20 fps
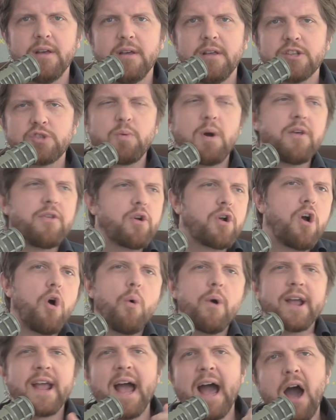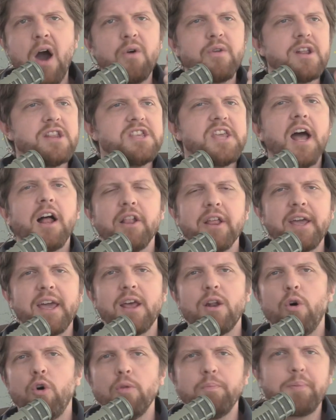That's why they're going out and yelling at
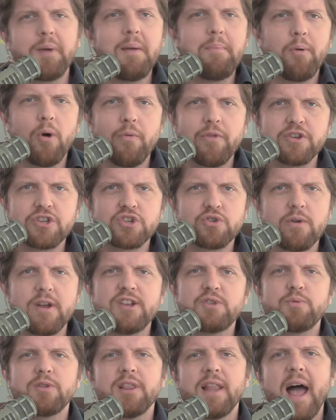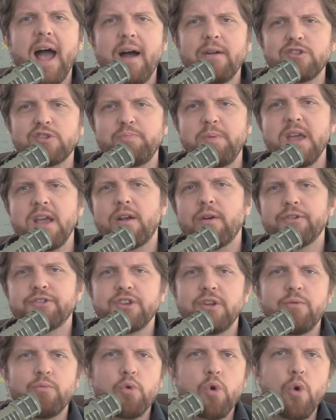old people in the streets with loudspeakers
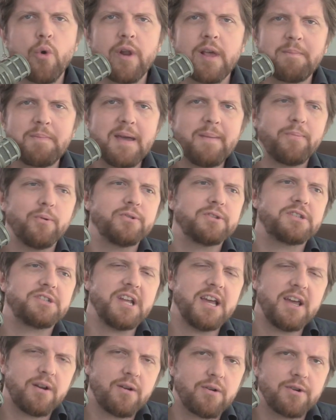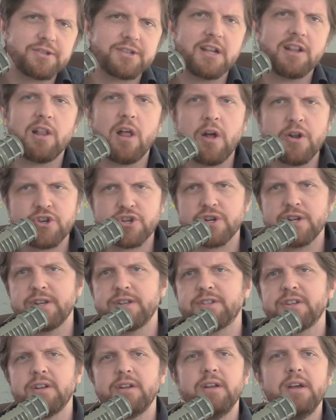and ruining people's dinners and
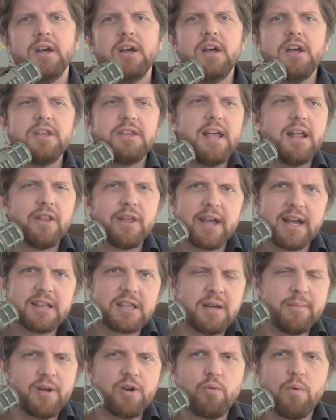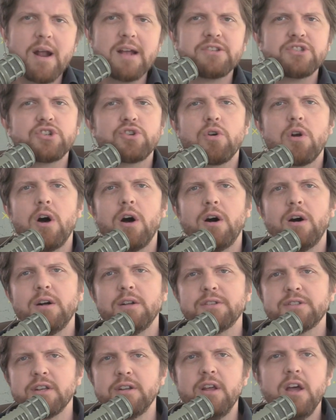lunches and yelling at them in
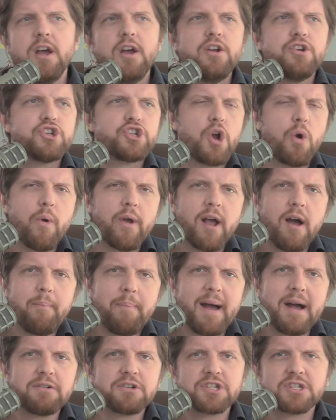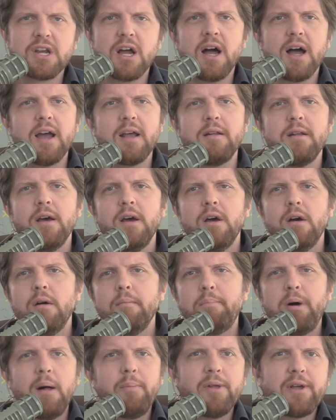restaurants and showing up outside
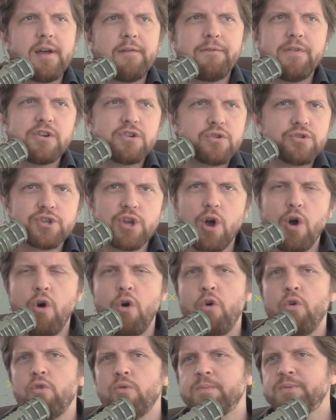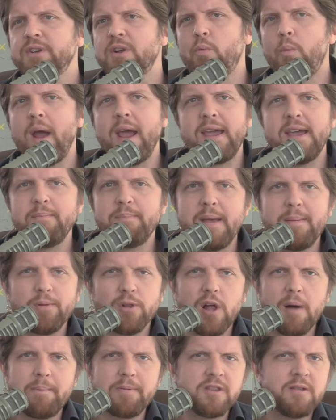public officials' homes and waking people
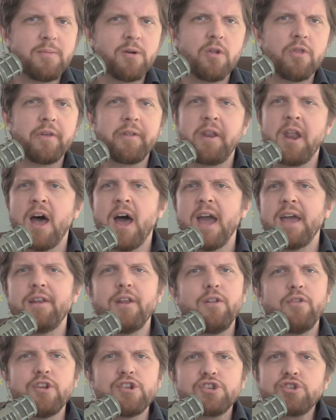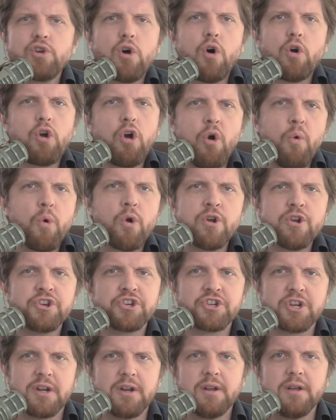up in the middle of the night. And this is all
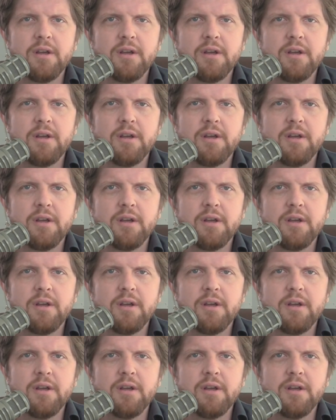coercion.